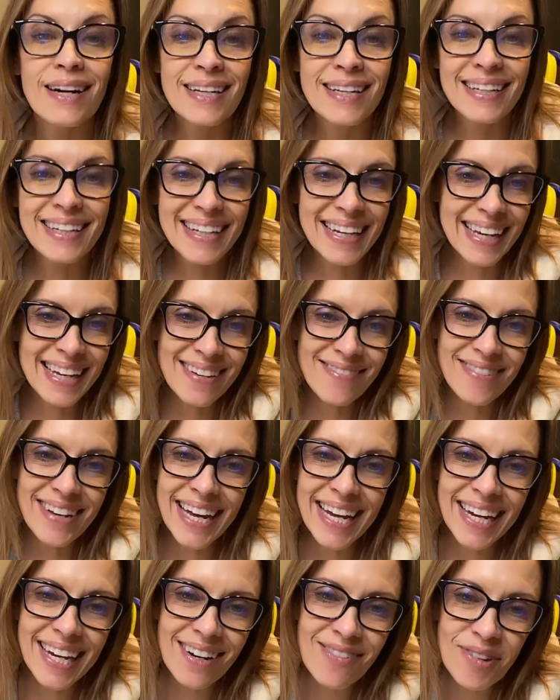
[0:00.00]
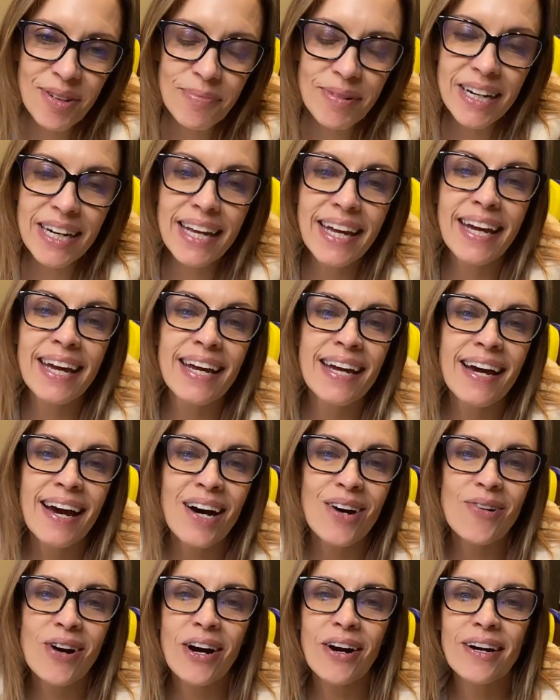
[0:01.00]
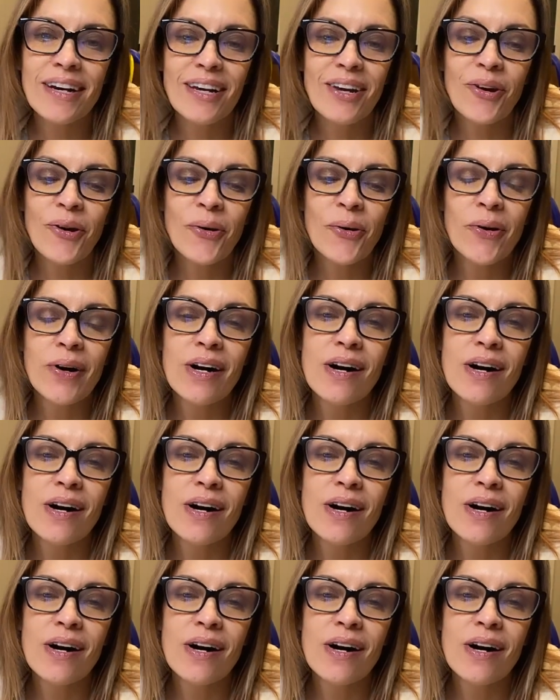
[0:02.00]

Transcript: Good evening, everybody. How are you?